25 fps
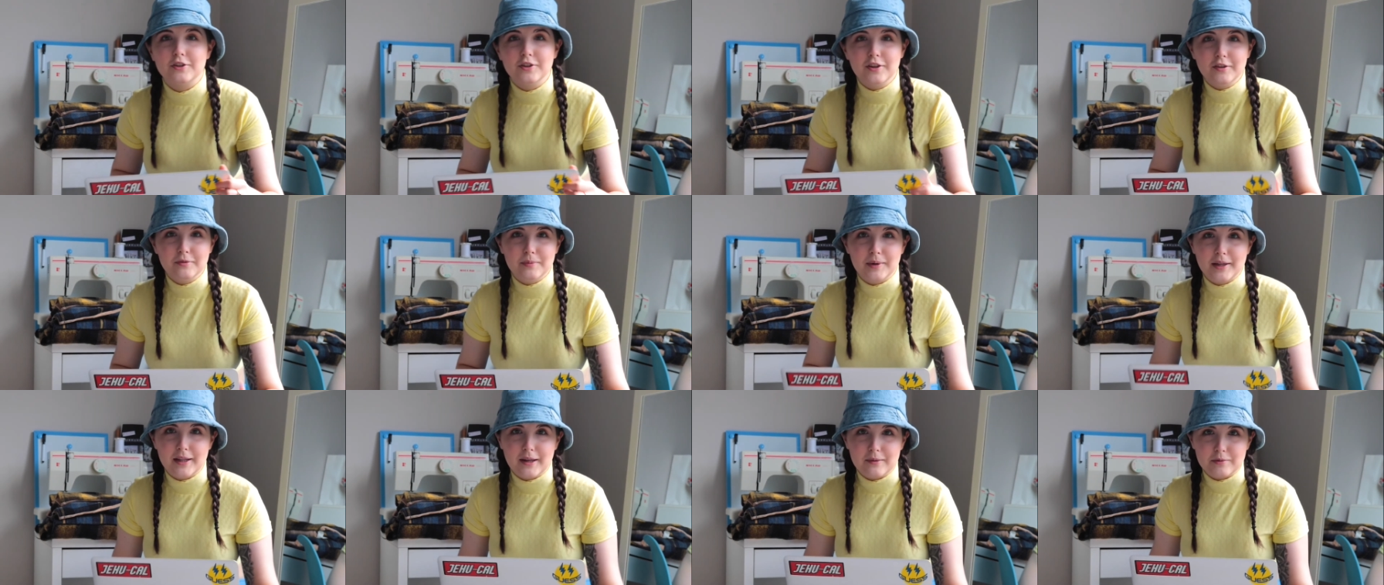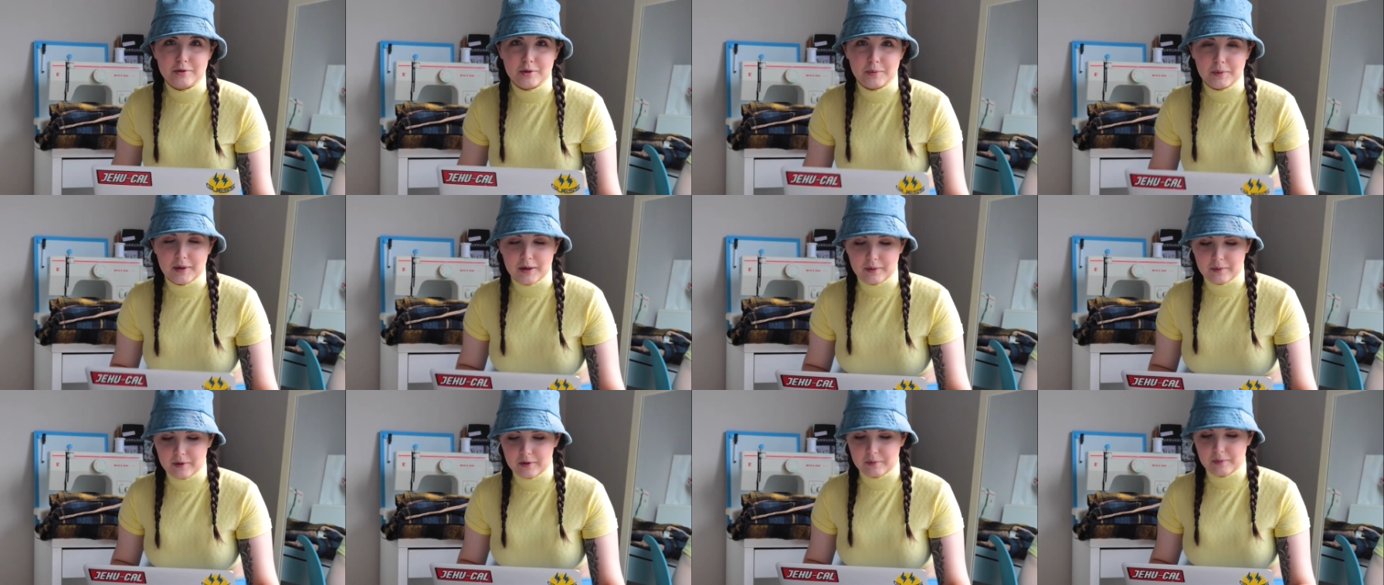have my laptop
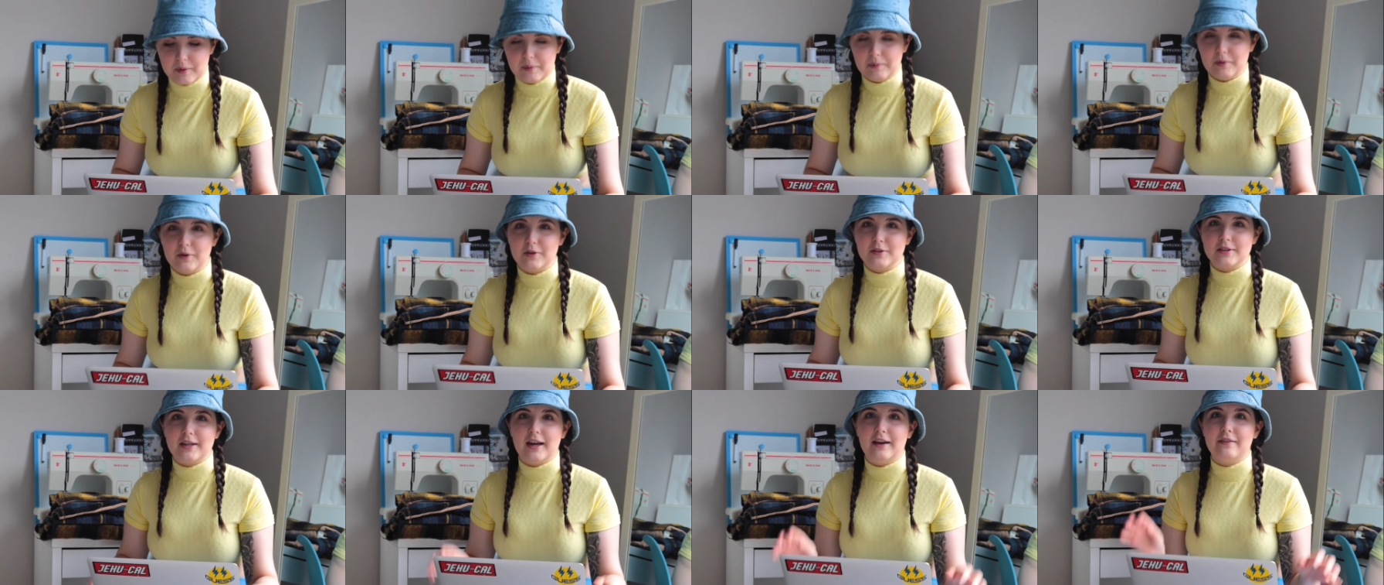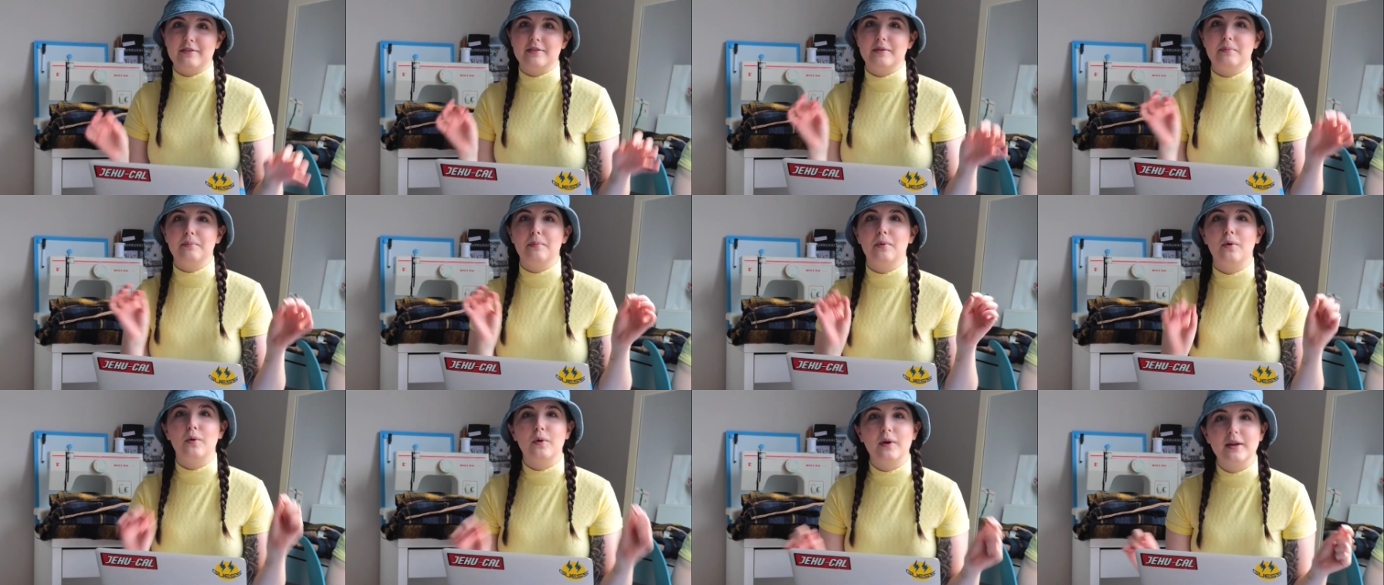here with me because I have some
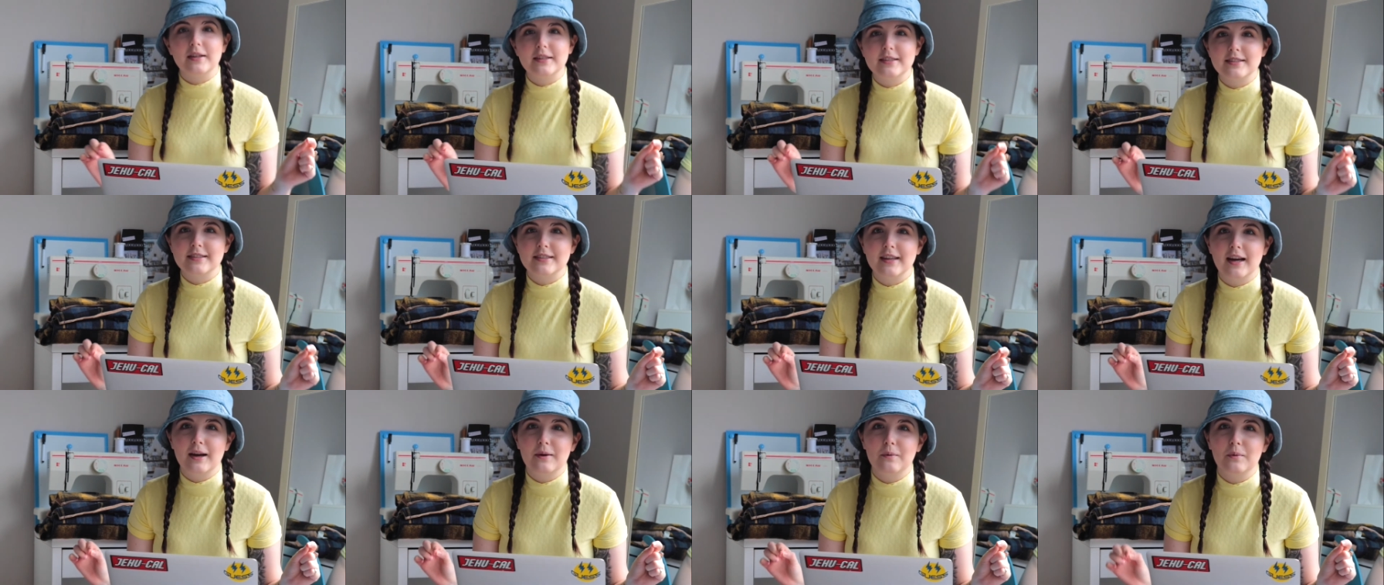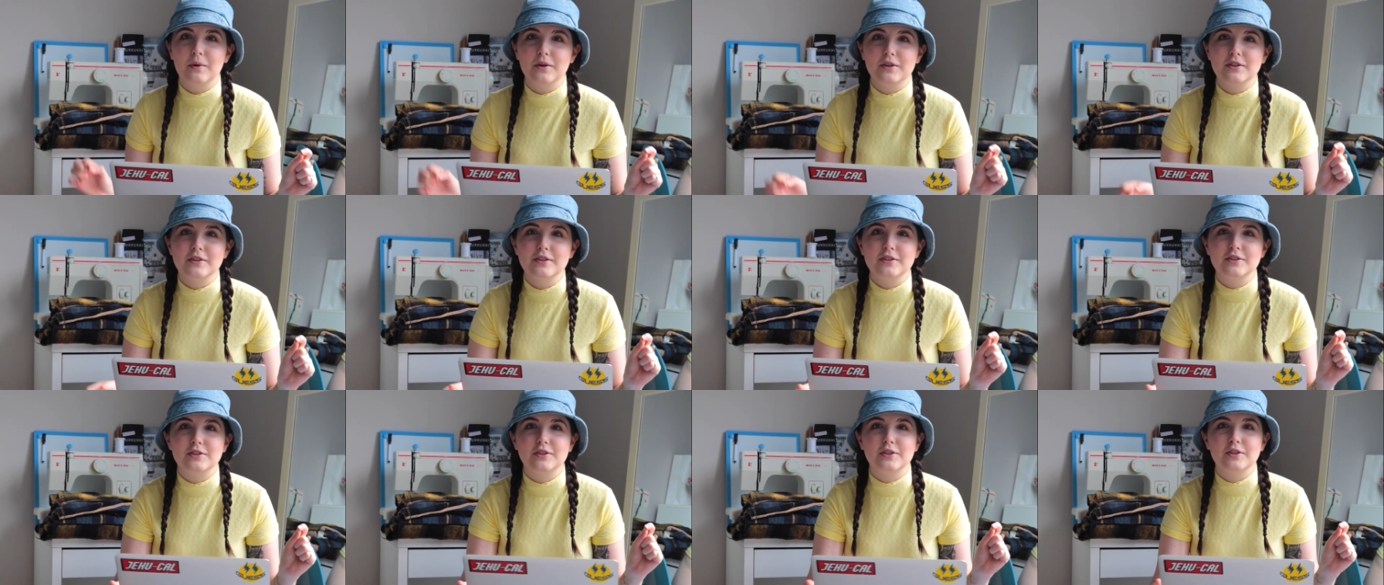points I
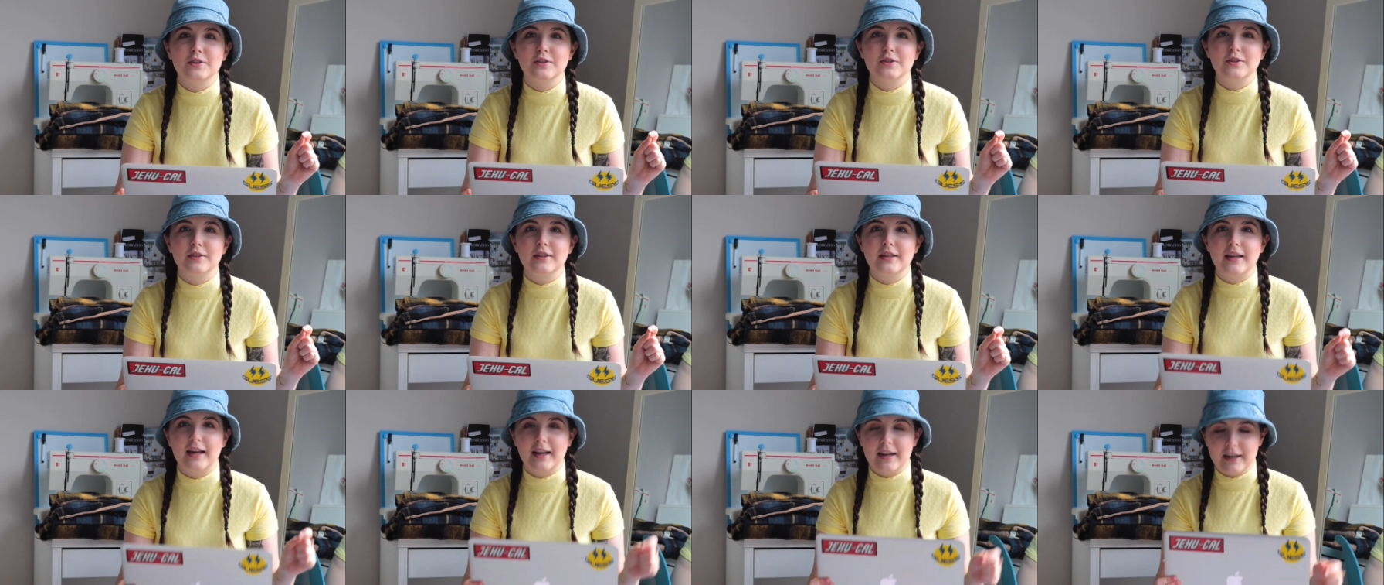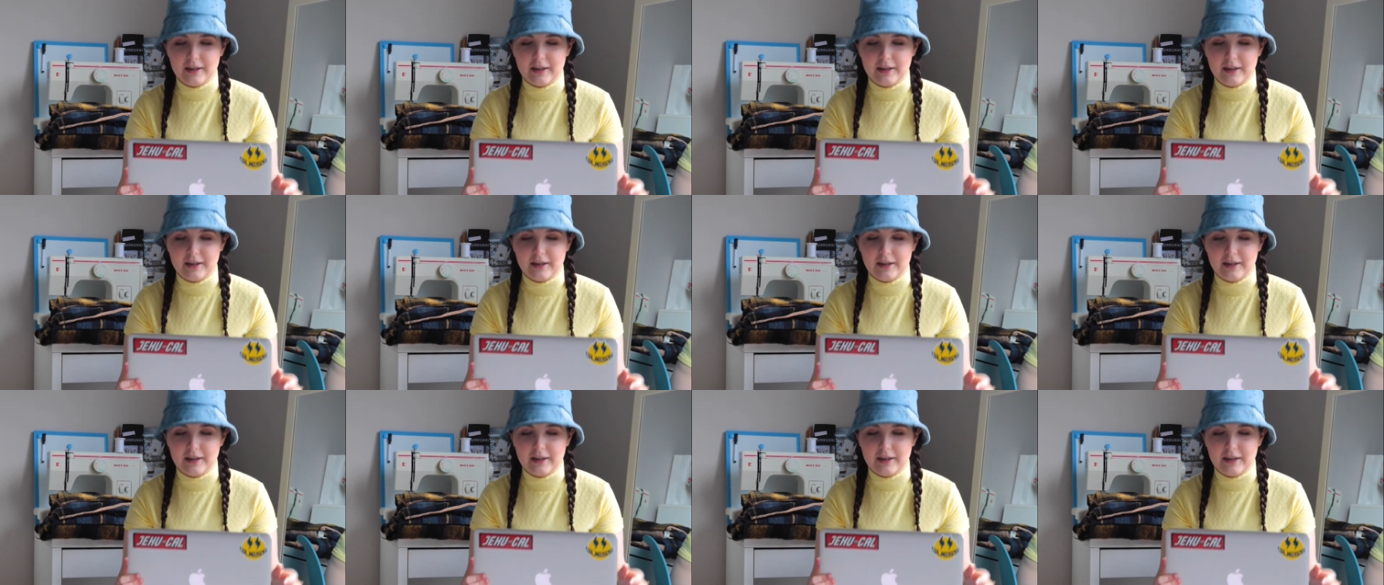want to get